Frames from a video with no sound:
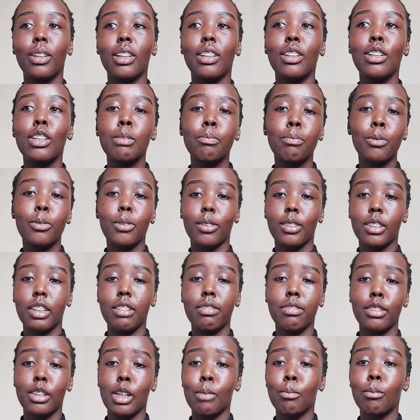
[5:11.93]
Don't put yourself
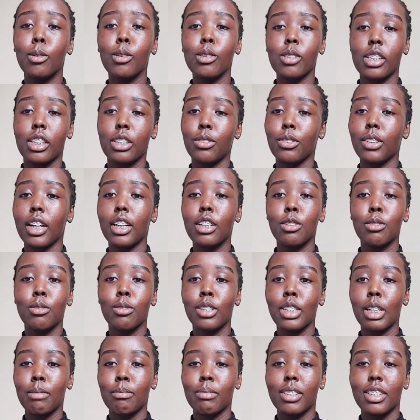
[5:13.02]
in your box that you can't do
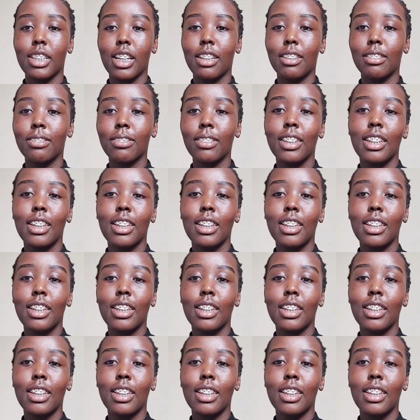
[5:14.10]
some stuff.